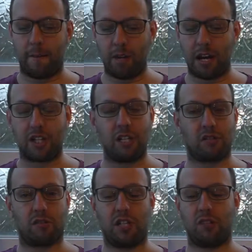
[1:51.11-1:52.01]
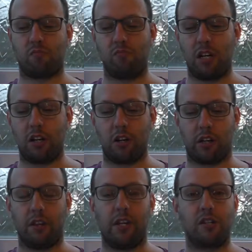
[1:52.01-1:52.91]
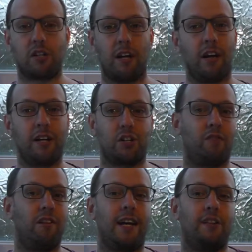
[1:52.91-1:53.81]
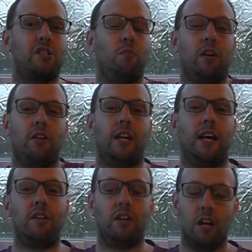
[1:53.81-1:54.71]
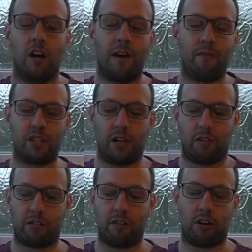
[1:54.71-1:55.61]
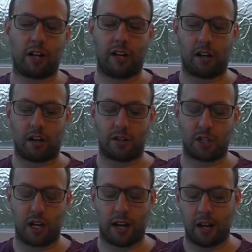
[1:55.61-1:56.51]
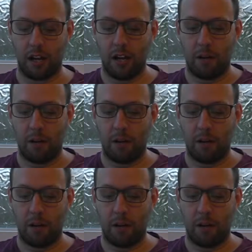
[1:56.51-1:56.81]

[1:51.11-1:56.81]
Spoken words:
Yeah, she's really good in this. I liked her in Alice in Wonderland. I haven't seen Through the Looking Glass yet.